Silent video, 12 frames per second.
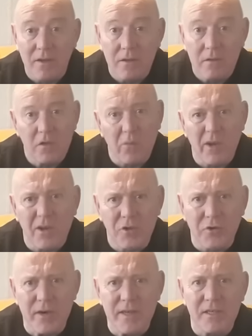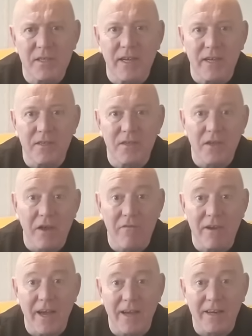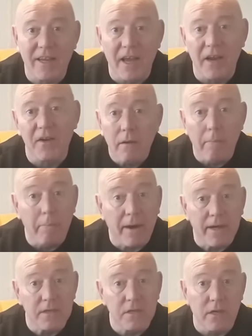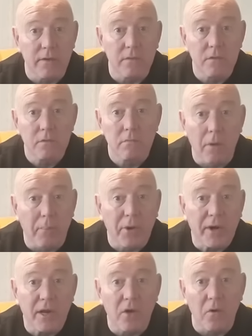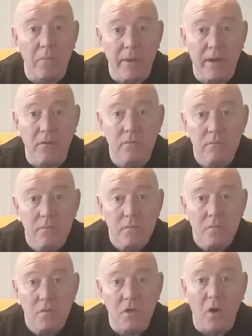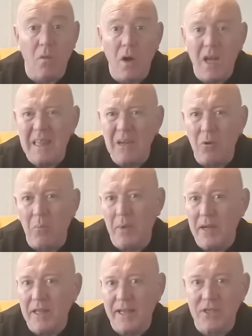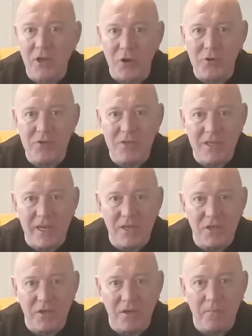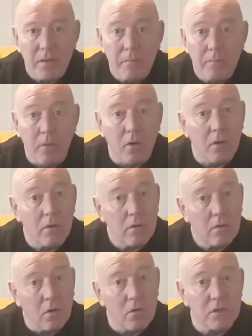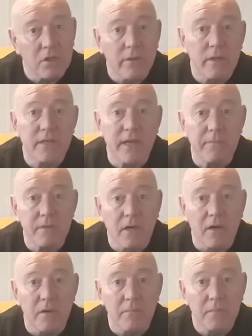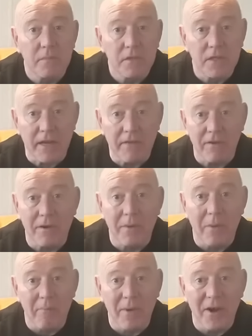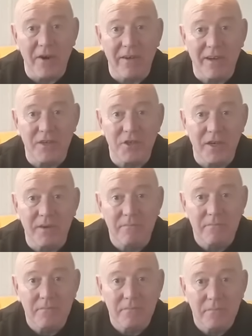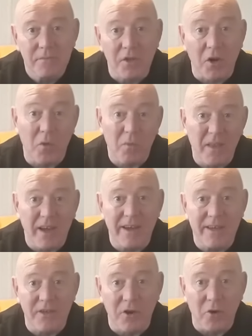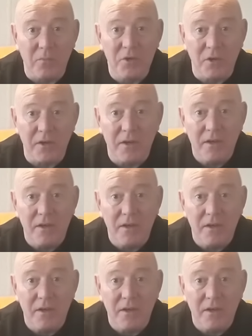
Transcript: so we can treat ourselves every now and again and buy ourselves a pre-cooked meal. So a little bit less condensation, but also at the same time saving a bit of energy. So that is an option.